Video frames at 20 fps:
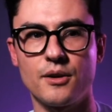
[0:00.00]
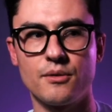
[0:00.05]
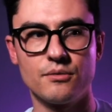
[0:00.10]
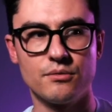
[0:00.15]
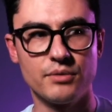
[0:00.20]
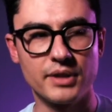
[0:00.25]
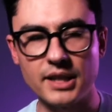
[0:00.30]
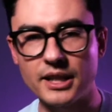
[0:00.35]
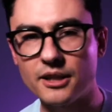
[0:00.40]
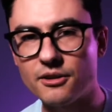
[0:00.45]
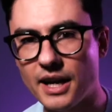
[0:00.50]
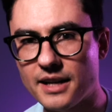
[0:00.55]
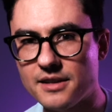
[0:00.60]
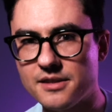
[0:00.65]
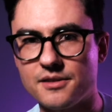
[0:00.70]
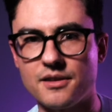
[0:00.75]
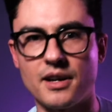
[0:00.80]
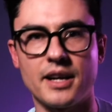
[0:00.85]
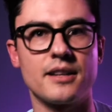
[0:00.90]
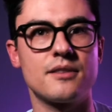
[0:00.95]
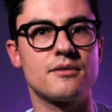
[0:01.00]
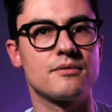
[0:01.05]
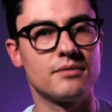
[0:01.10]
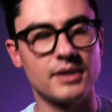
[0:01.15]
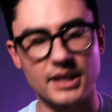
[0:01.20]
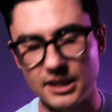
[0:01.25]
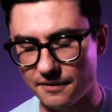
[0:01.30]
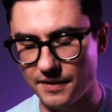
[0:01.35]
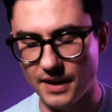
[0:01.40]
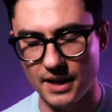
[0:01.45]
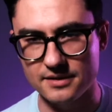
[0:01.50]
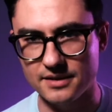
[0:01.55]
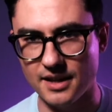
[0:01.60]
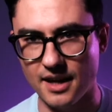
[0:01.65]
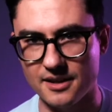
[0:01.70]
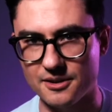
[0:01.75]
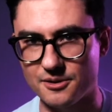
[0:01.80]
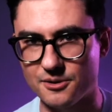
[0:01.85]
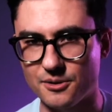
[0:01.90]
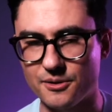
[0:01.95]
Really great screens, really fast
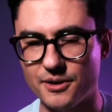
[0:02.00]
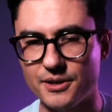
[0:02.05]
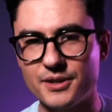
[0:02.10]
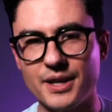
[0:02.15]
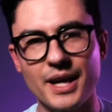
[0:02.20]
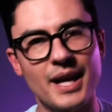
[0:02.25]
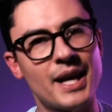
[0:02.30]
data storage,